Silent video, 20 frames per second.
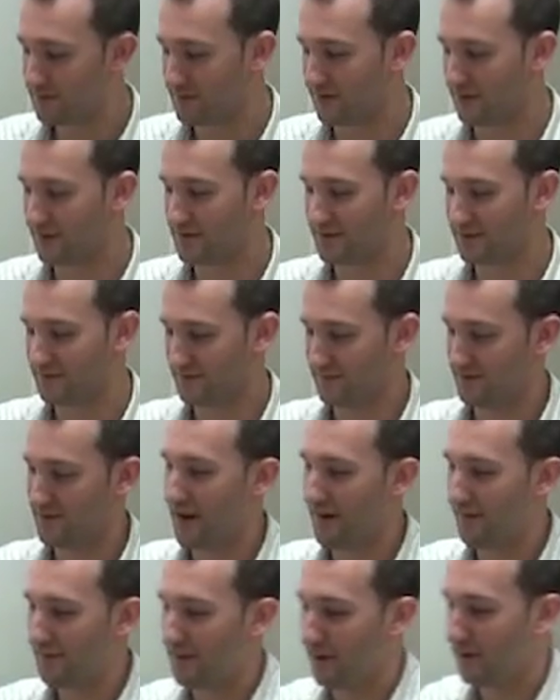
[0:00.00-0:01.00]
So it's
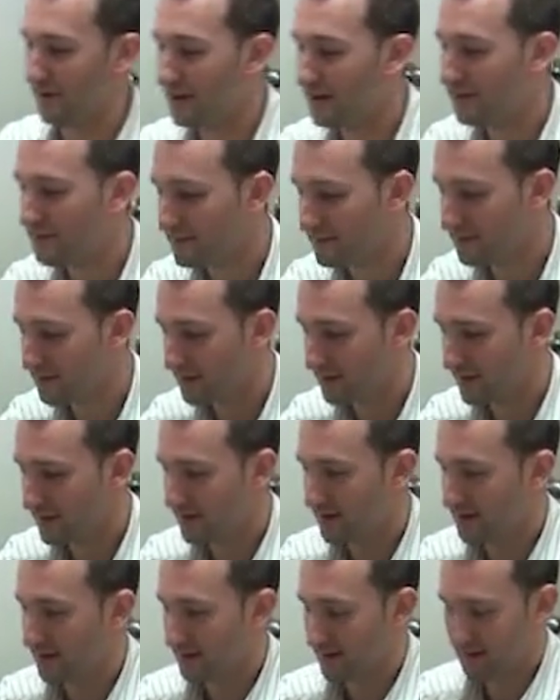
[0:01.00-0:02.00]
not filled in,
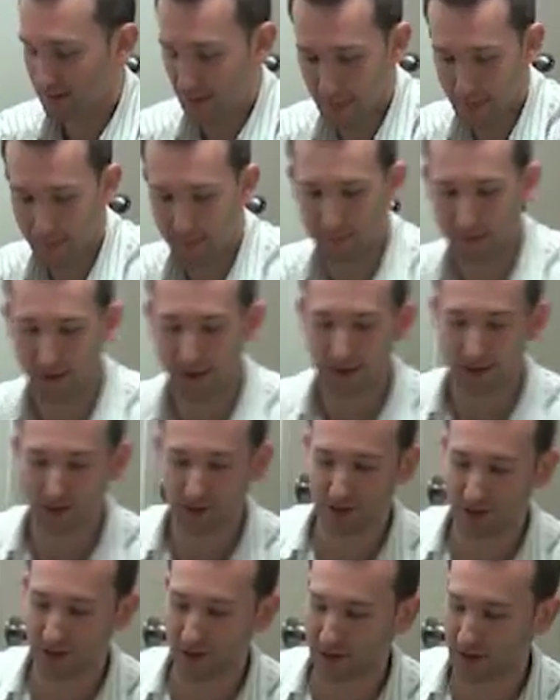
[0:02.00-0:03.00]
but I'll
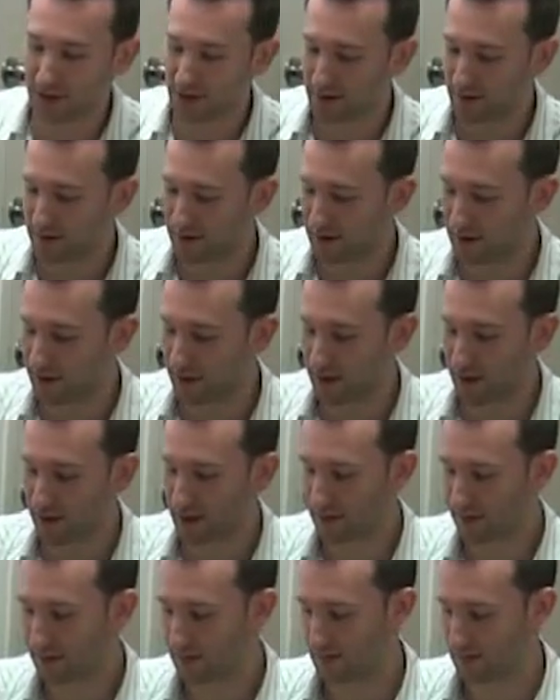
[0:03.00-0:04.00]
show you
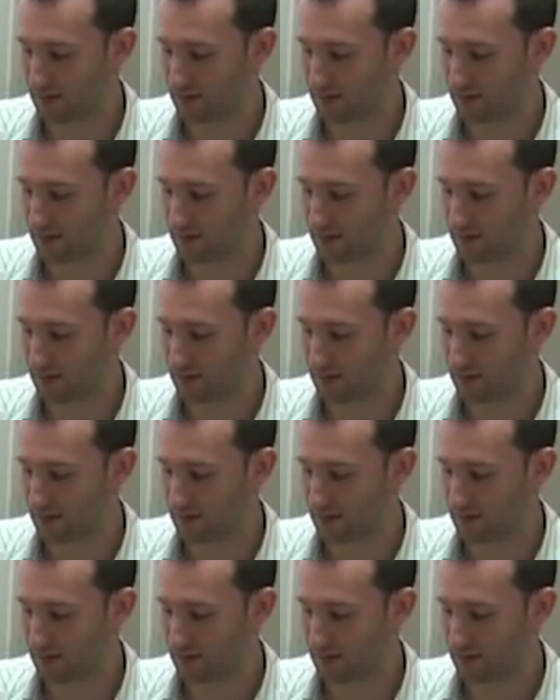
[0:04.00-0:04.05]
the